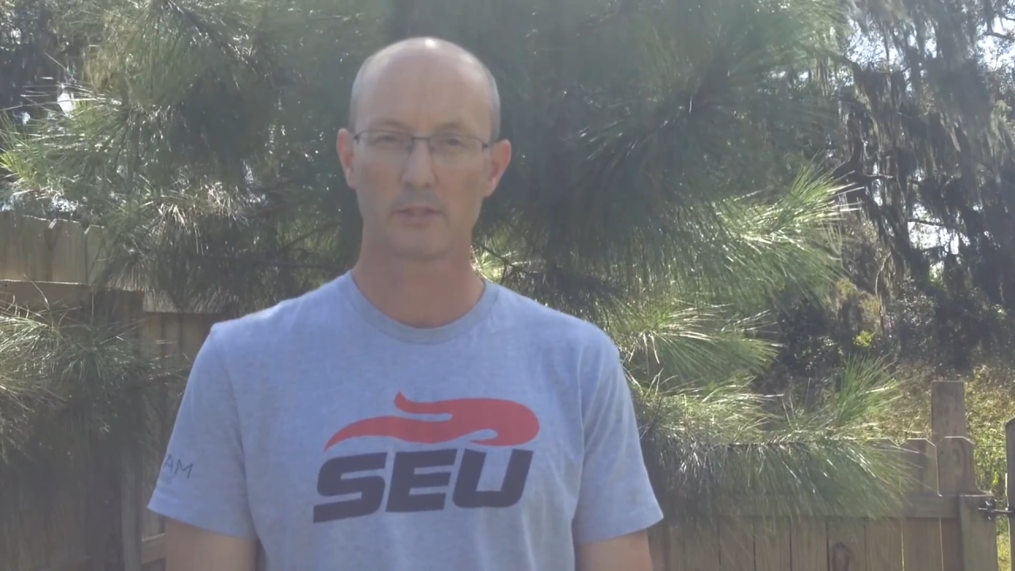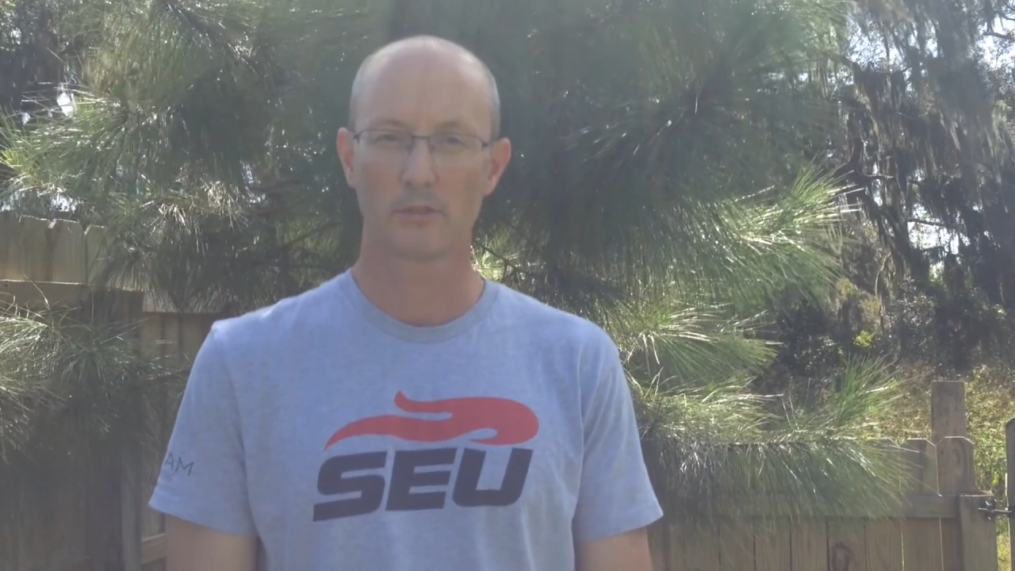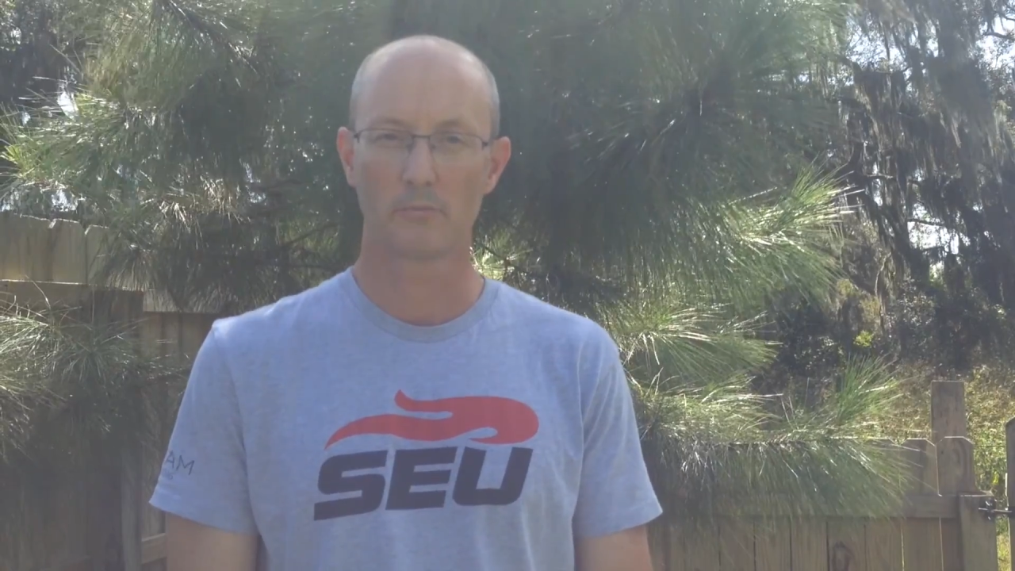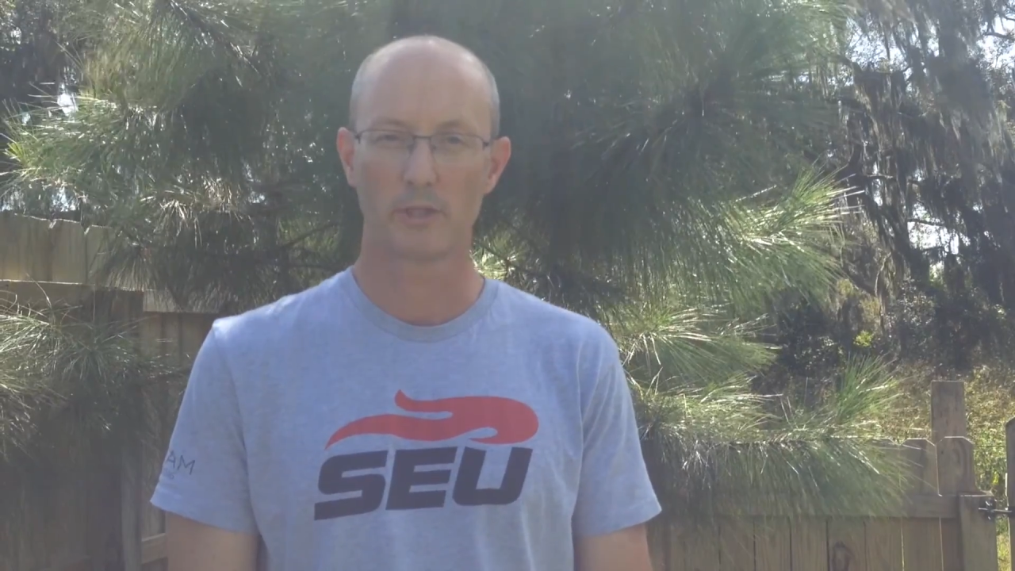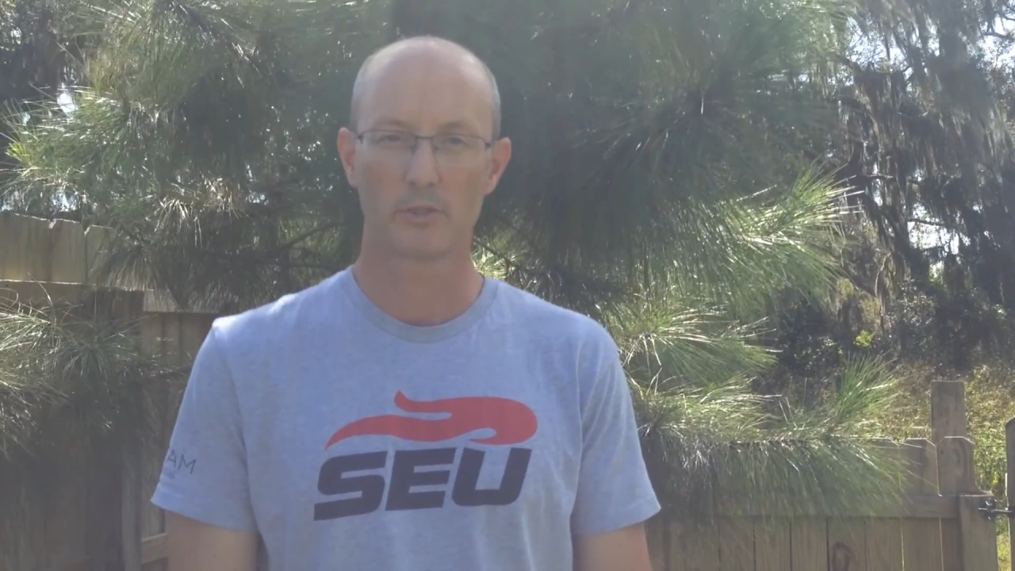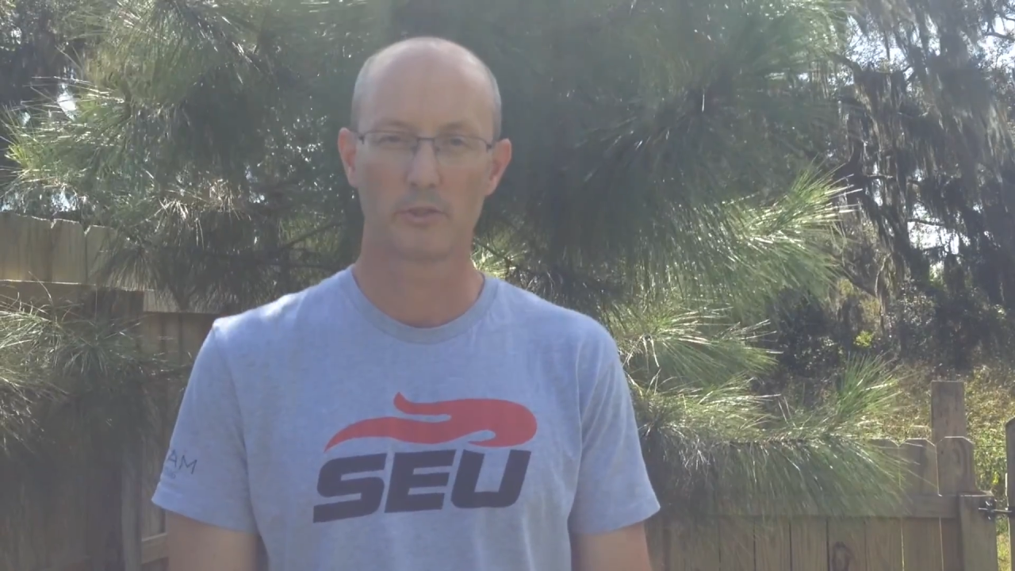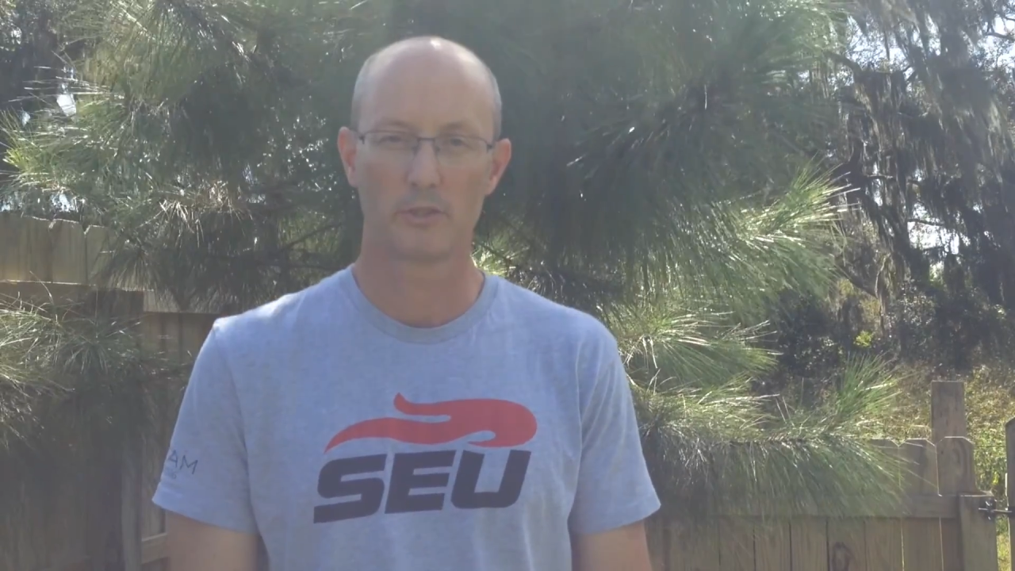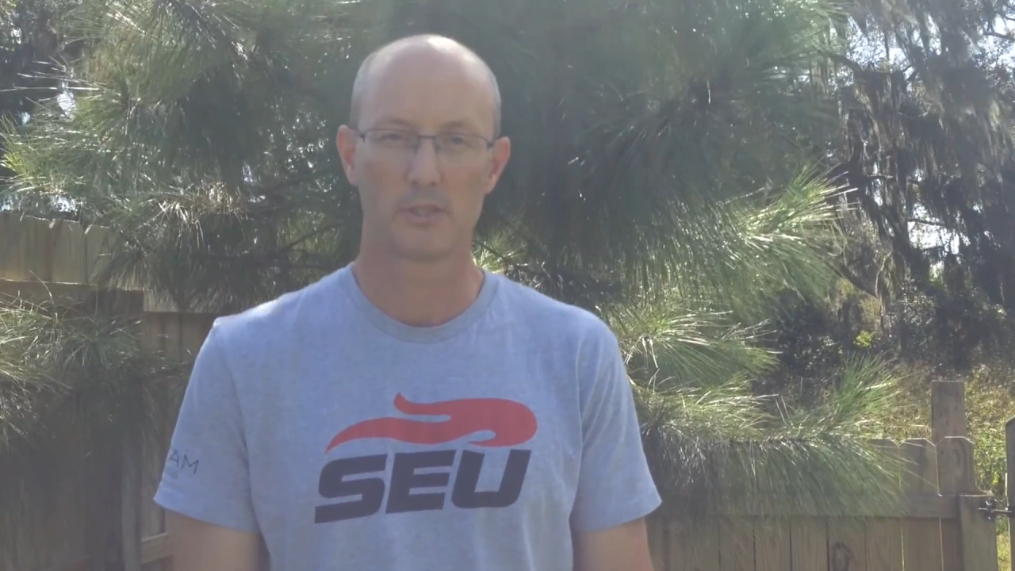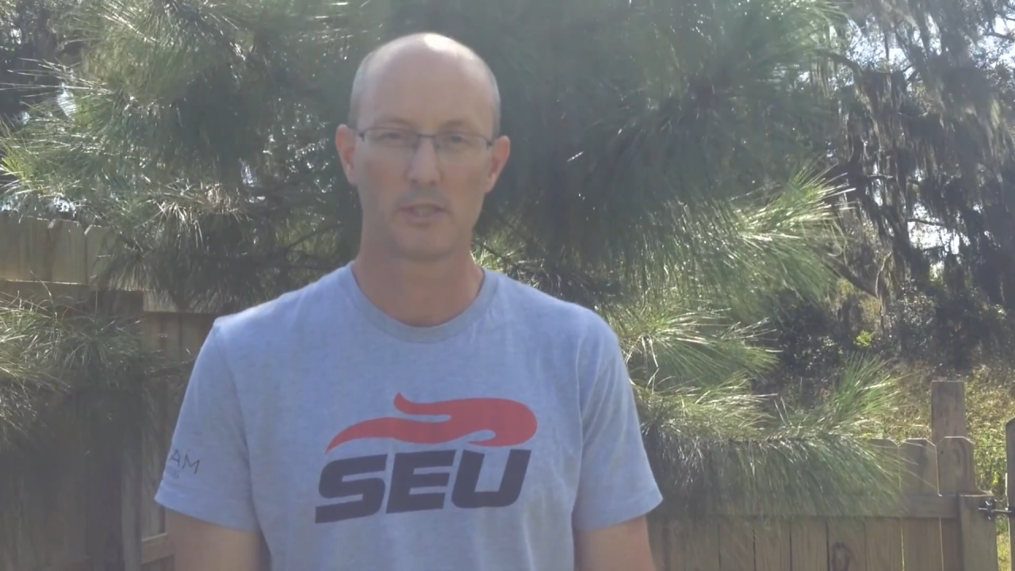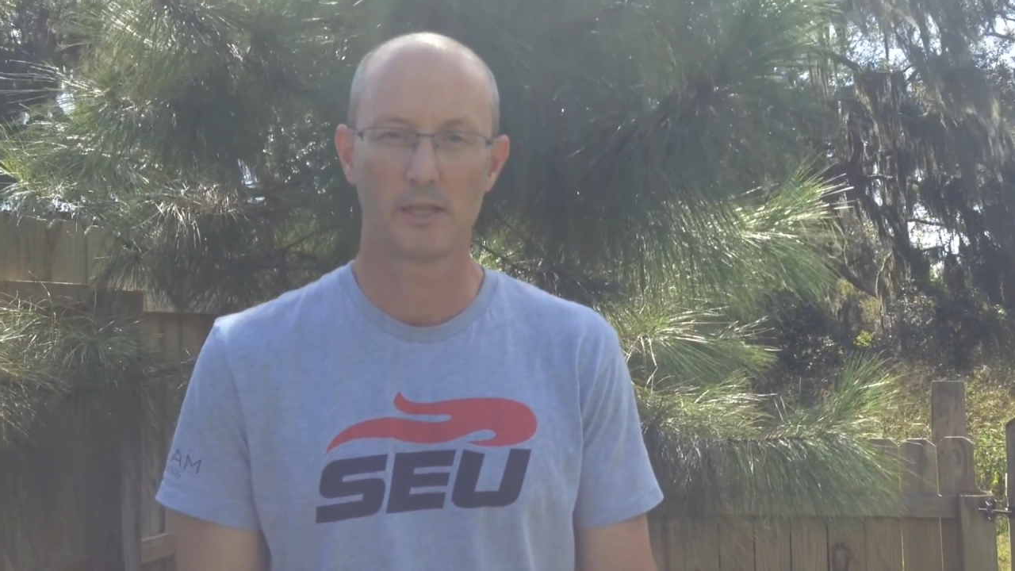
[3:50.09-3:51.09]
so make sure
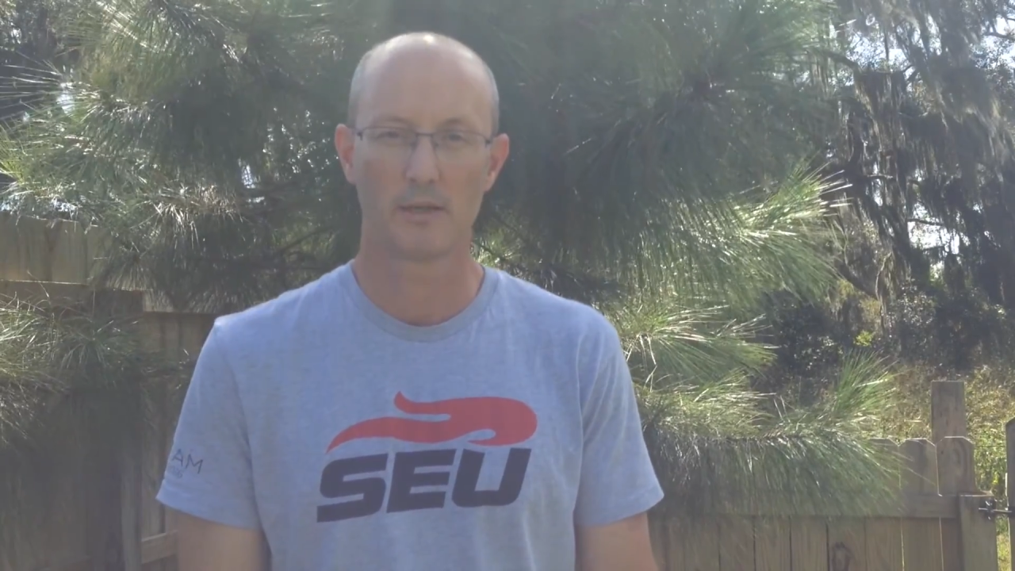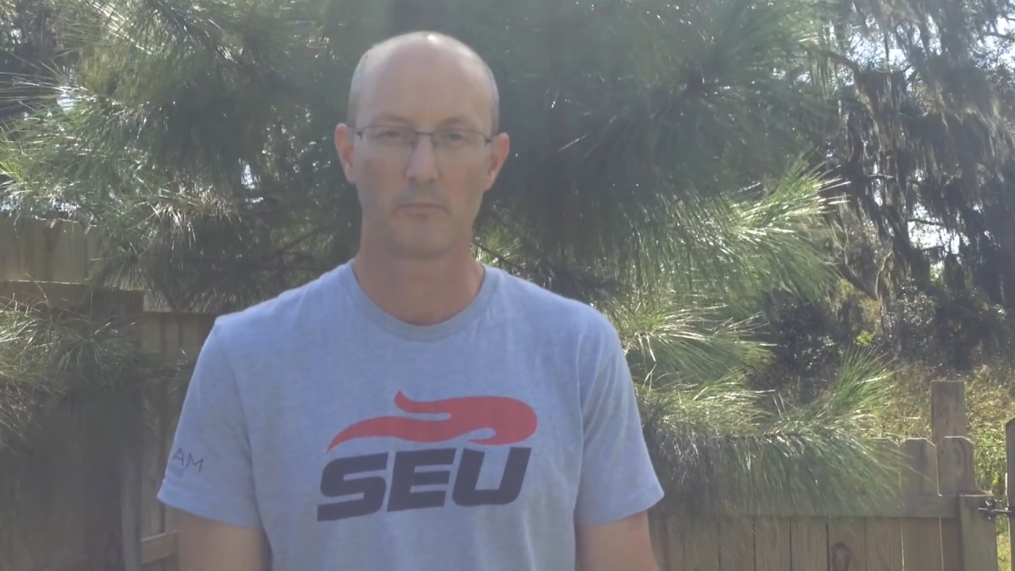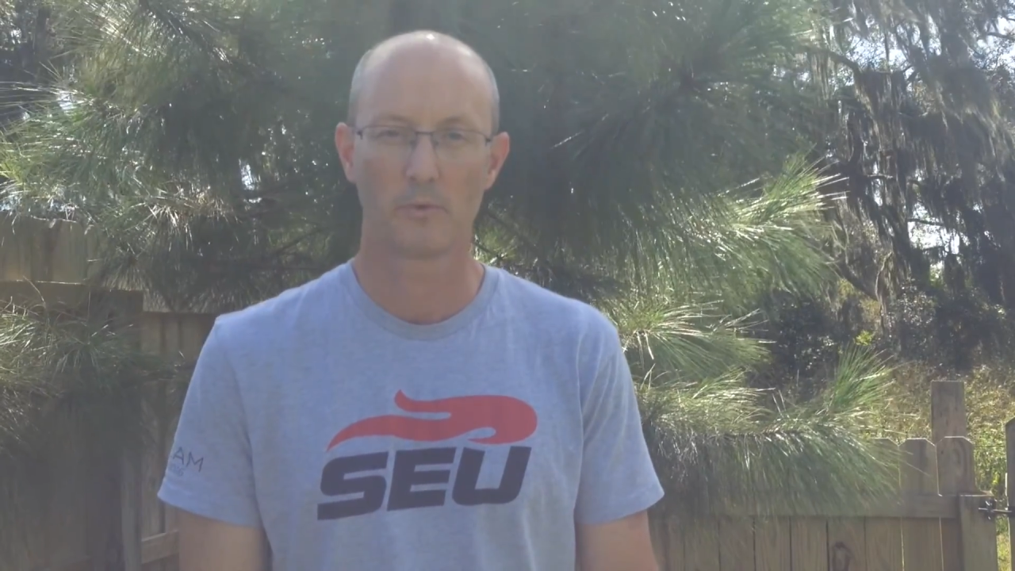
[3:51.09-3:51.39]
you stay up